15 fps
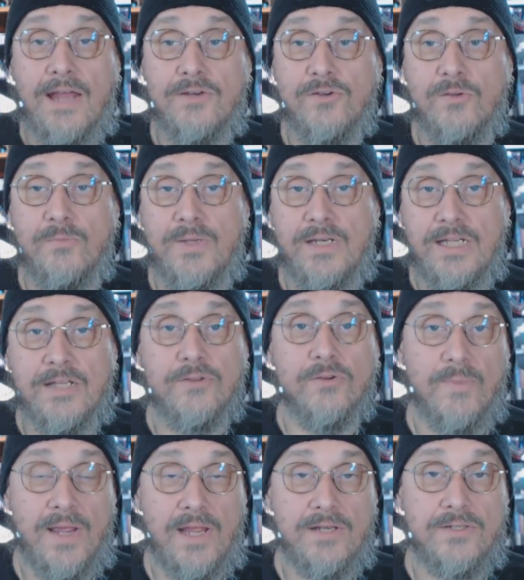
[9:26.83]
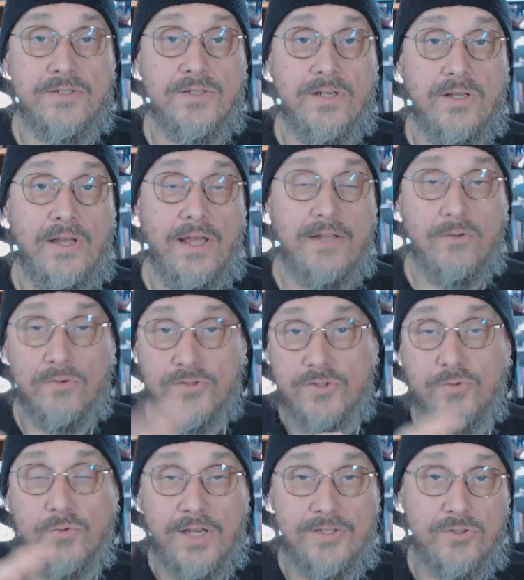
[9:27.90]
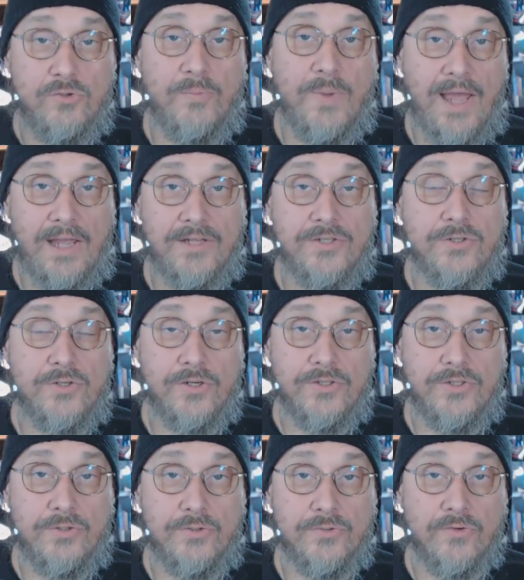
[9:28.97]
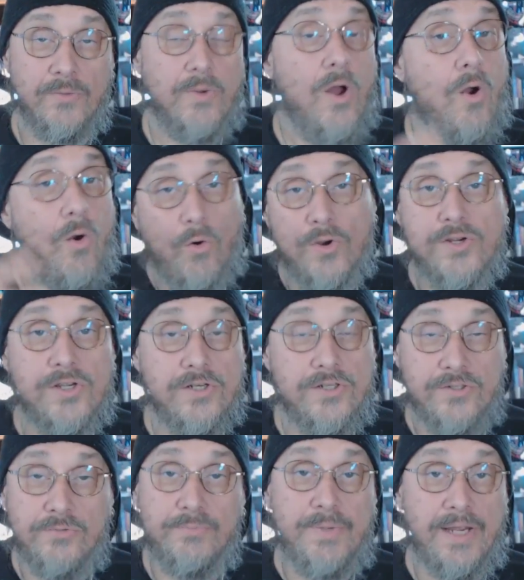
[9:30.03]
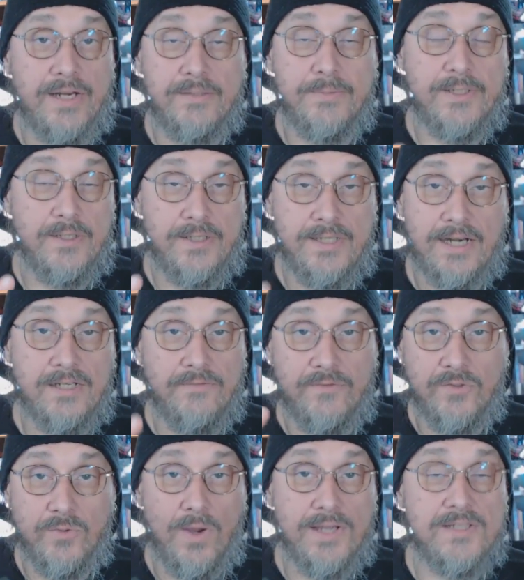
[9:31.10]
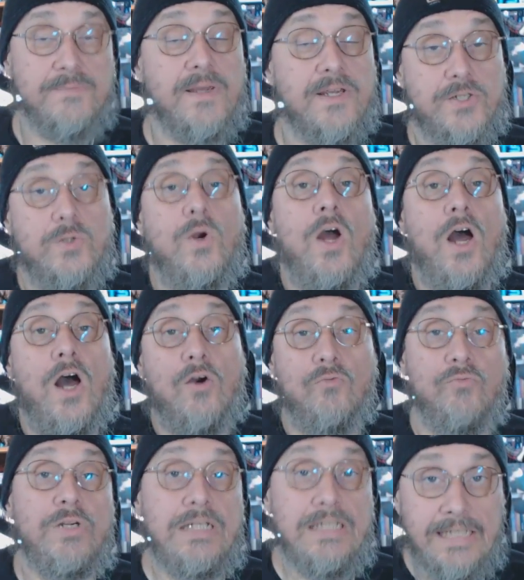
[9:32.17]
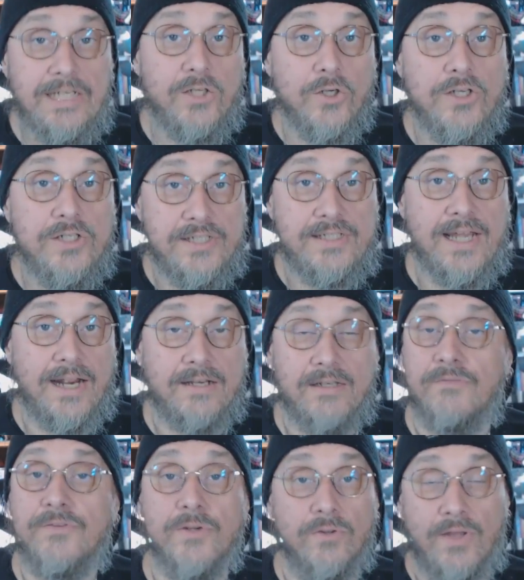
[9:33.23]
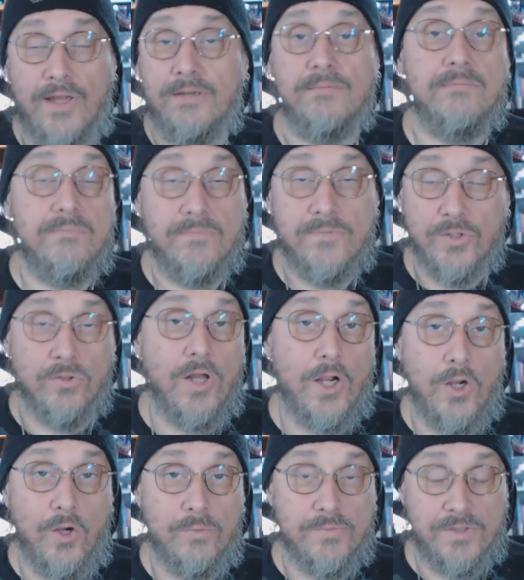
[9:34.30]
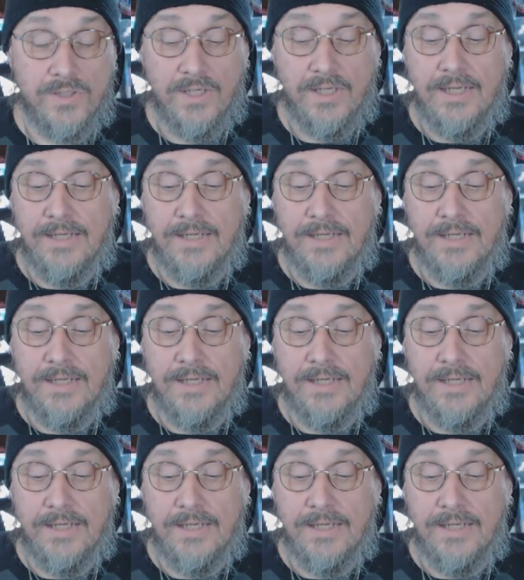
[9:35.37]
and you could be an either mage, and those you get 2 packages you can choose from. Or you could pick detective twice, makes you a really good detective. You're like Sherlock Holmes.